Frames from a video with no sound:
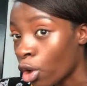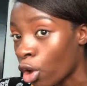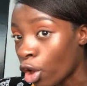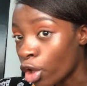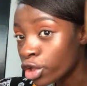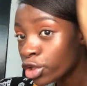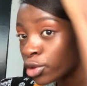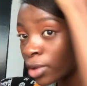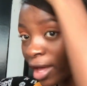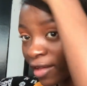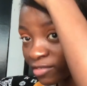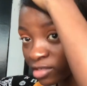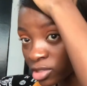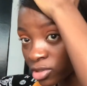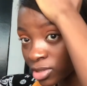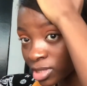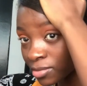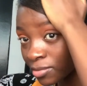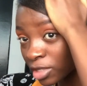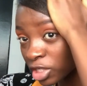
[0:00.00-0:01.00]
All you have to
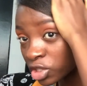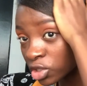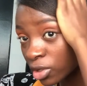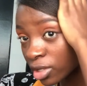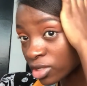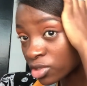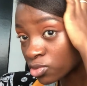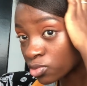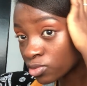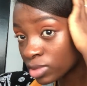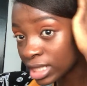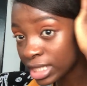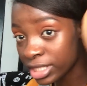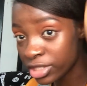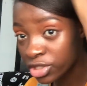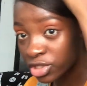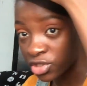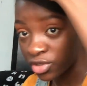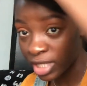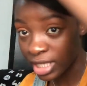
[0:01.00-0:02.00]
do is make sure it's really
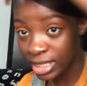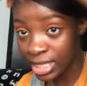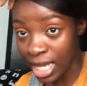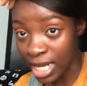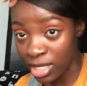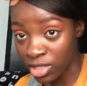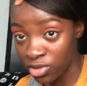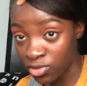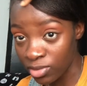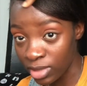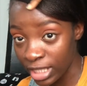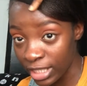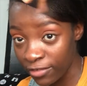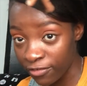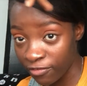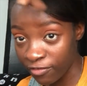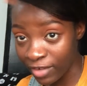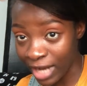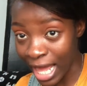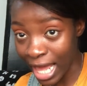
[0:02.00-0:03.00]
straight and it's really
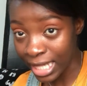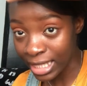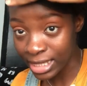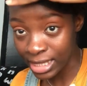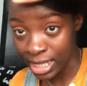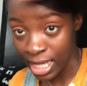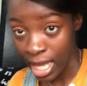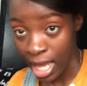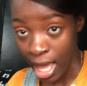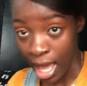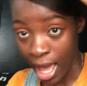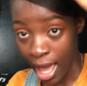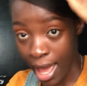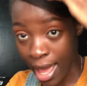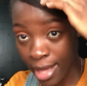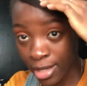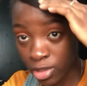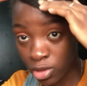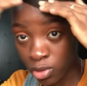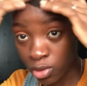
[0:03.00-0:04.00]
flat,
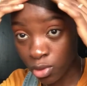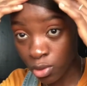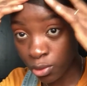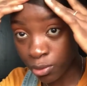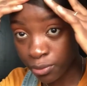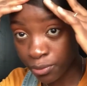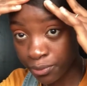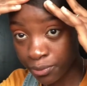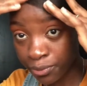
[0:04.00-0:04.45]
and you know,